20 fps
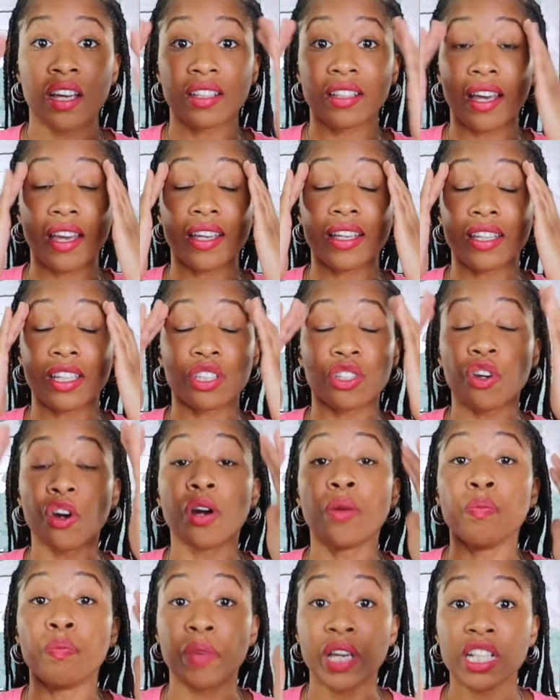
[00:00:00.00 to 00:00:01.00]
Like,
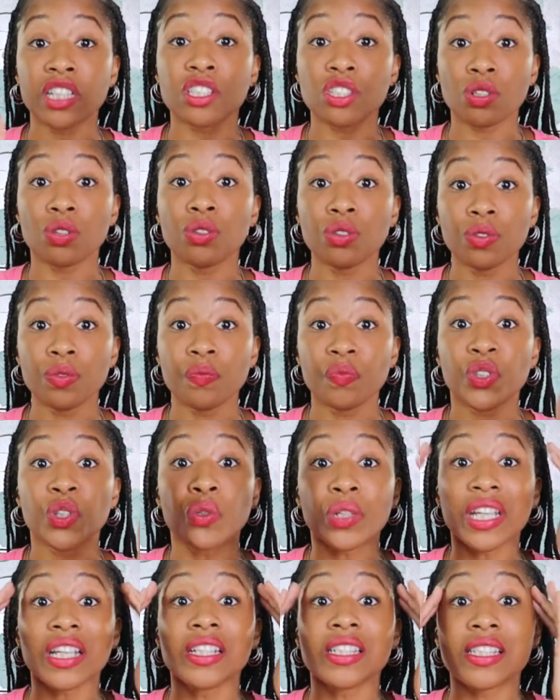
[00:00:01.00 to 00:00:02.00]
your mental, you
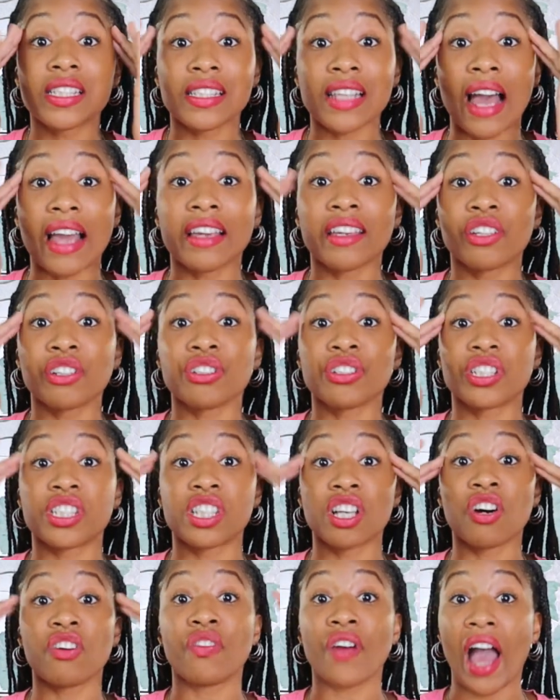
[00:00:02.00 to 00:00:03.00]
can psych
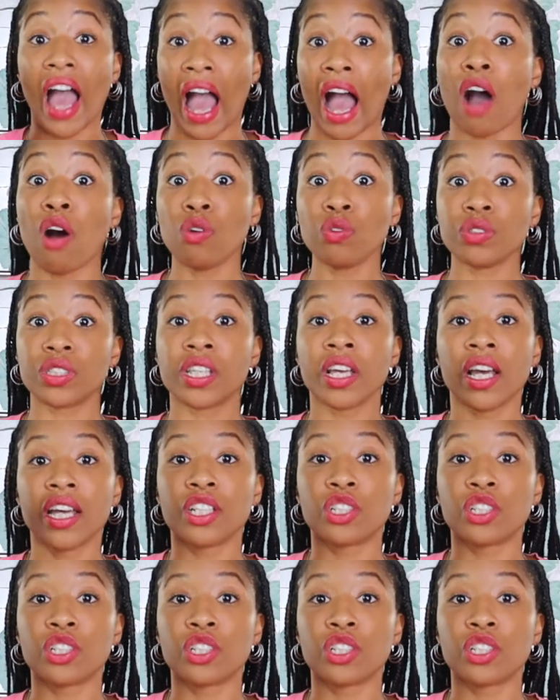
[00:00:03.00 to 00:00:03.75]
yourself out